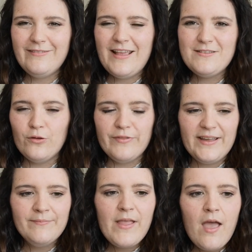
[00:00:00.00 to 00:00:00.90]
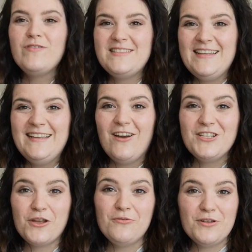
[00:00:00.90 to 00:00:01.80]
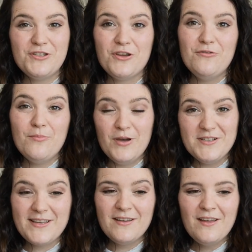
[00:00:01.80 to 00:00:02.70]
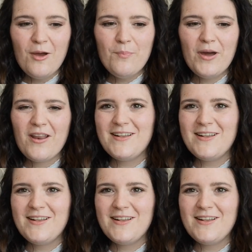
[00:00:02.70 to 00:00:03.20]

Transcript: It's a whole thing. Obviously, I don't condone murder, but